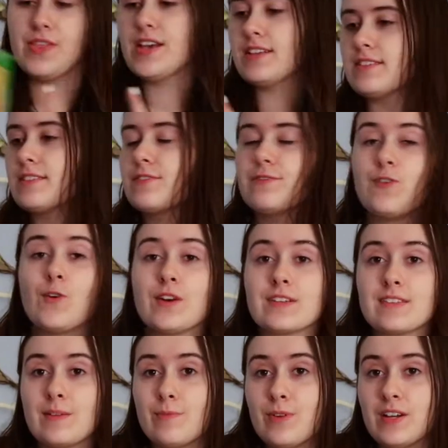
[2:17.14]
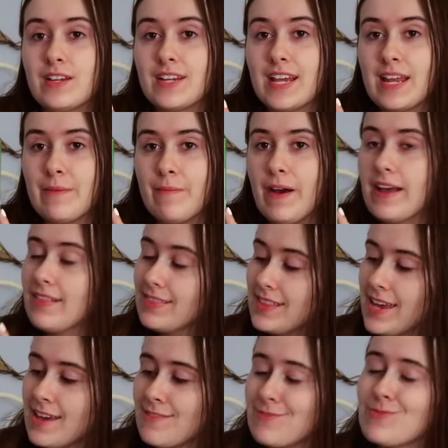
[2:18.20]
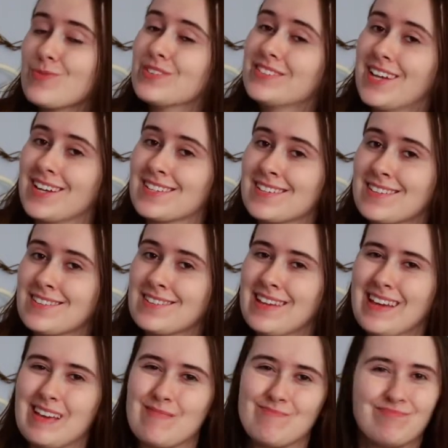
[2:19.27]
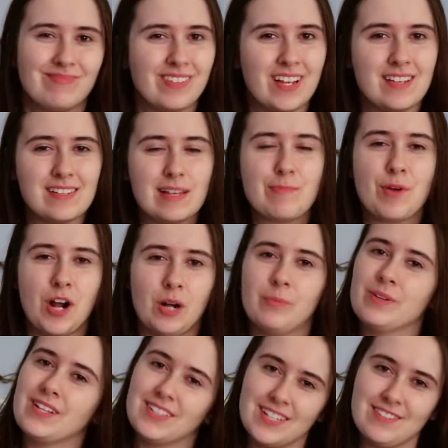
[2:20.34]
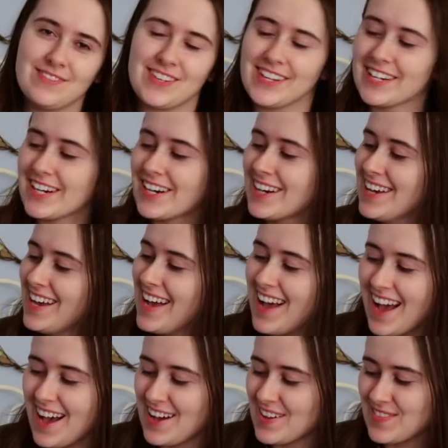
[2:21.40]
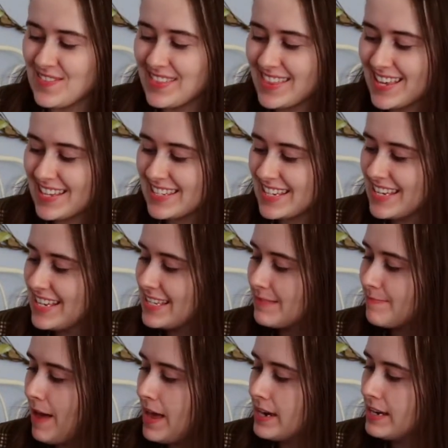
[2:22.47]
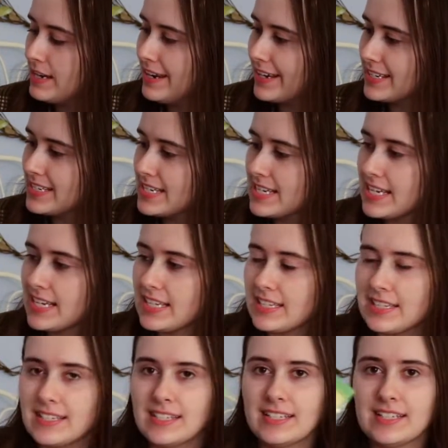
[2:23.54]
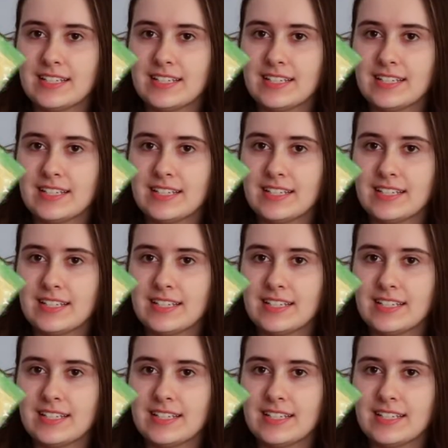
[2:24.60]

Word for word: this for someone in my life, will not say the name because they probably live here. Um, this is Madden nineteen.